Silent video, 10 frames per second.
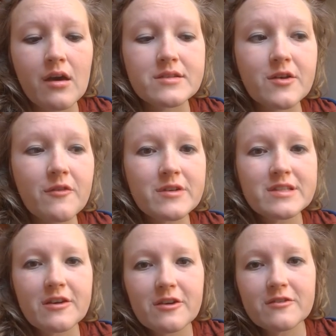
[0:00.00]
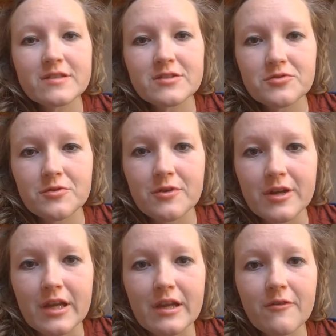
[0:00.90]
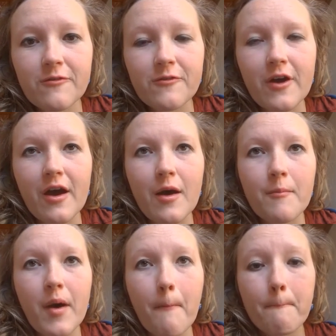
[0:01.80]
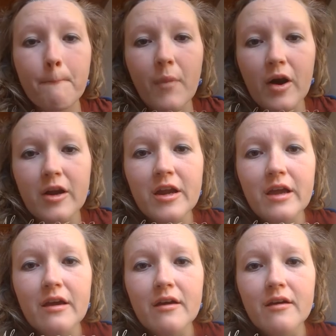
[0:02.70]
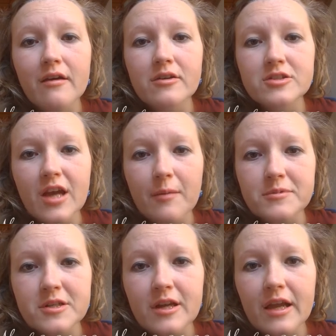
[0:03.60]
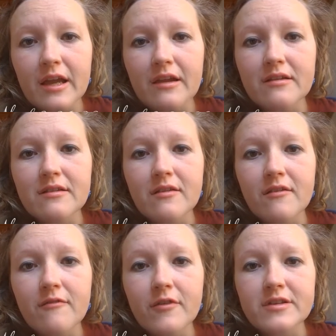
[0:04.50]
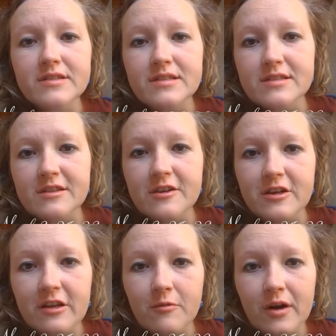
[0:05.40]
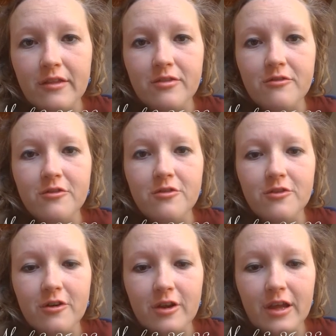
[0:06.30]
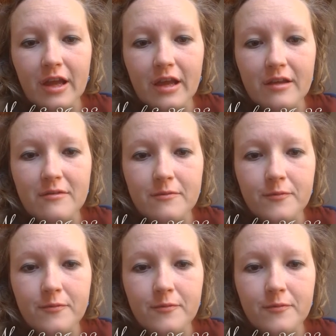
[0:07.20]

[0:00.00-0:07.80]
So I'm going to tell you a story from Mark chapter 8. Verses 31 through 38.